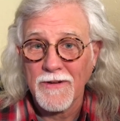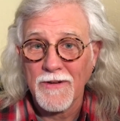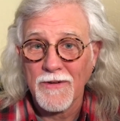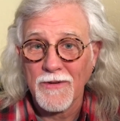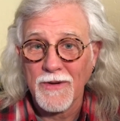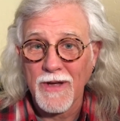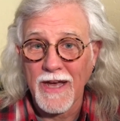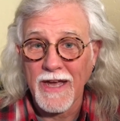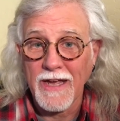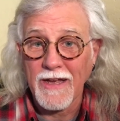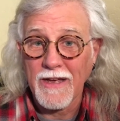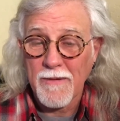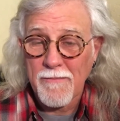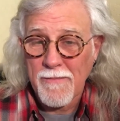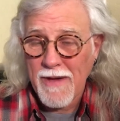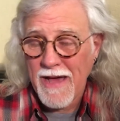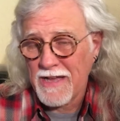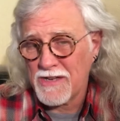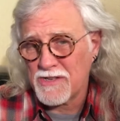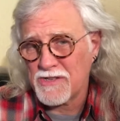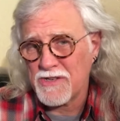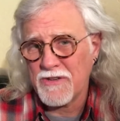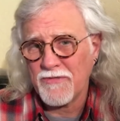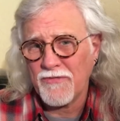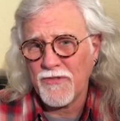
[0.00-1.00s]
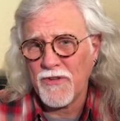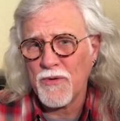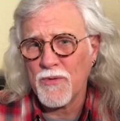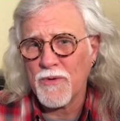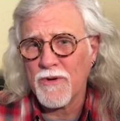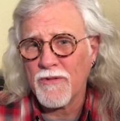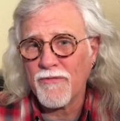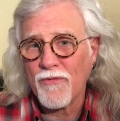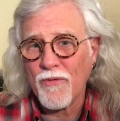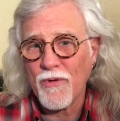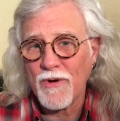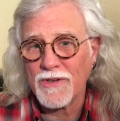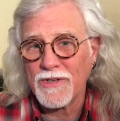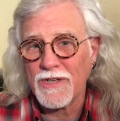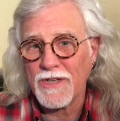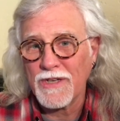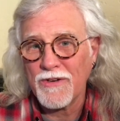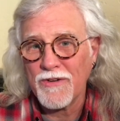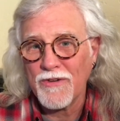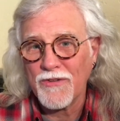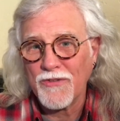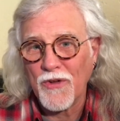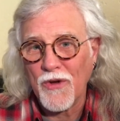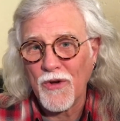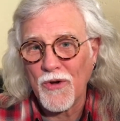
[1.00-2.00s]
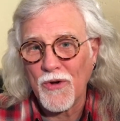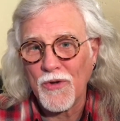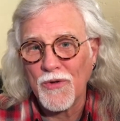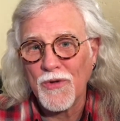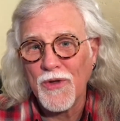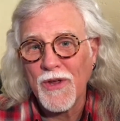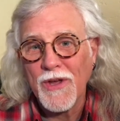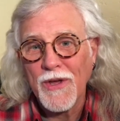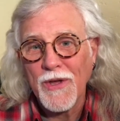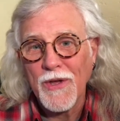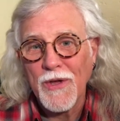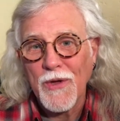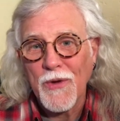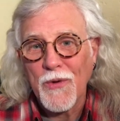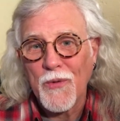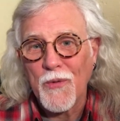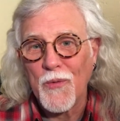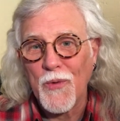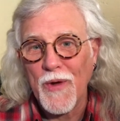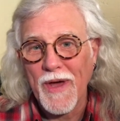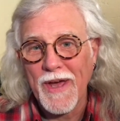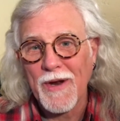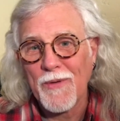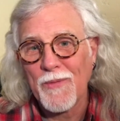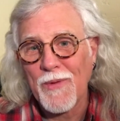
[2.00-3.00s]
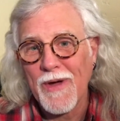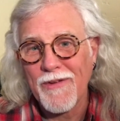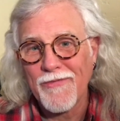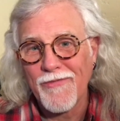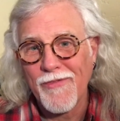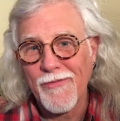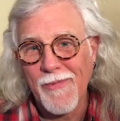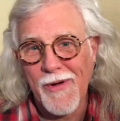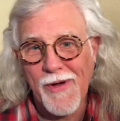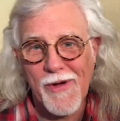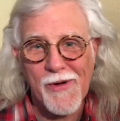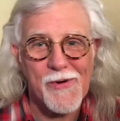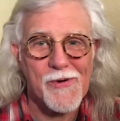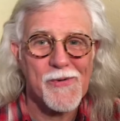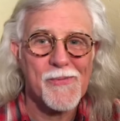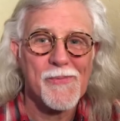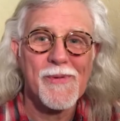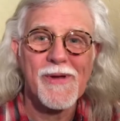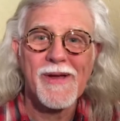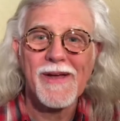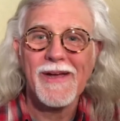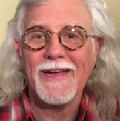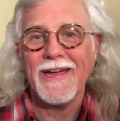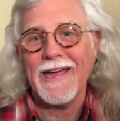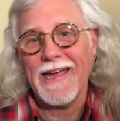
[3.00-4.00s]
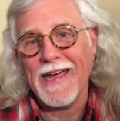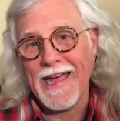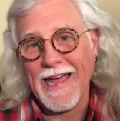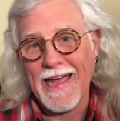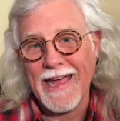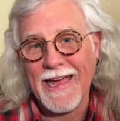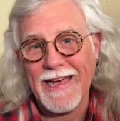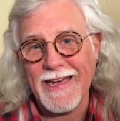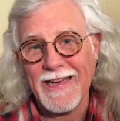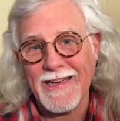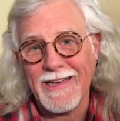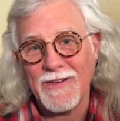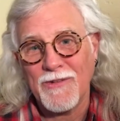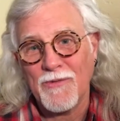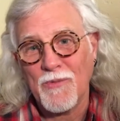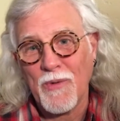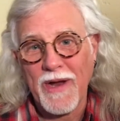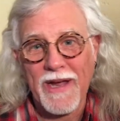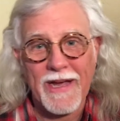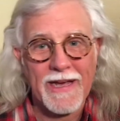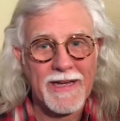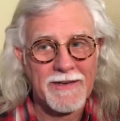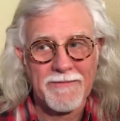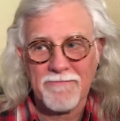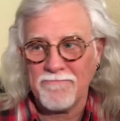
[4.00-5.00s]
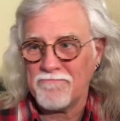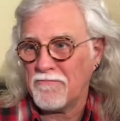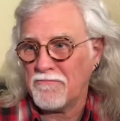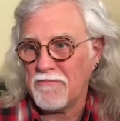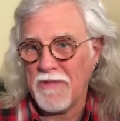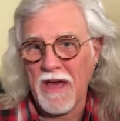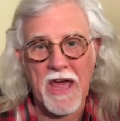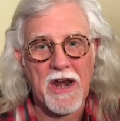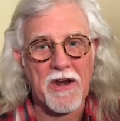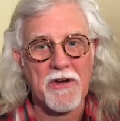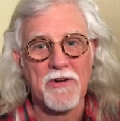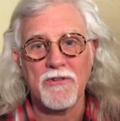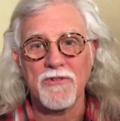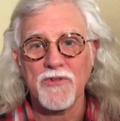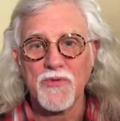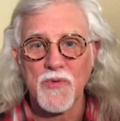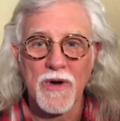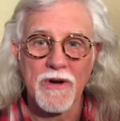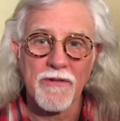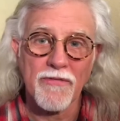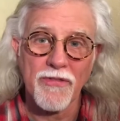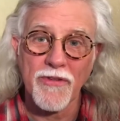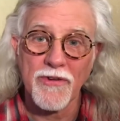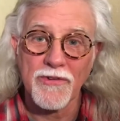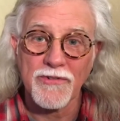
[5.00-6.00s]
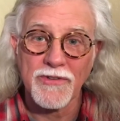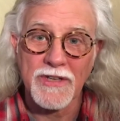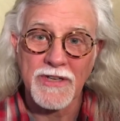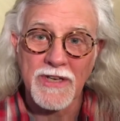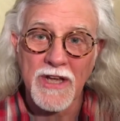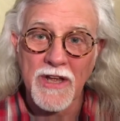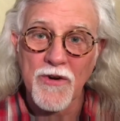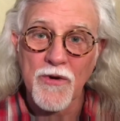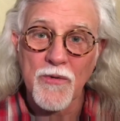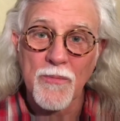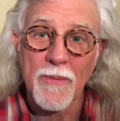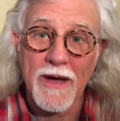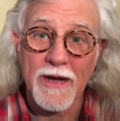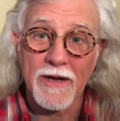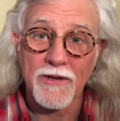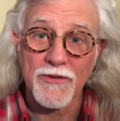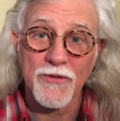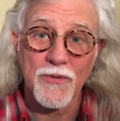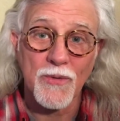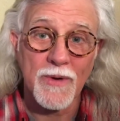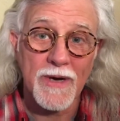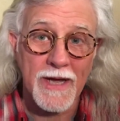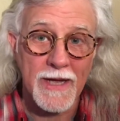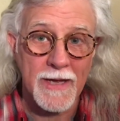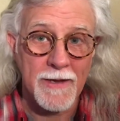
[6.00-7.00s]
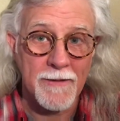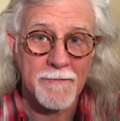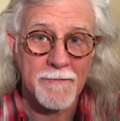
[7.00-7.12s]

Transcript: Okay, imagine if you were 14 years old, ran away from home, and ran, 1,200 miles away.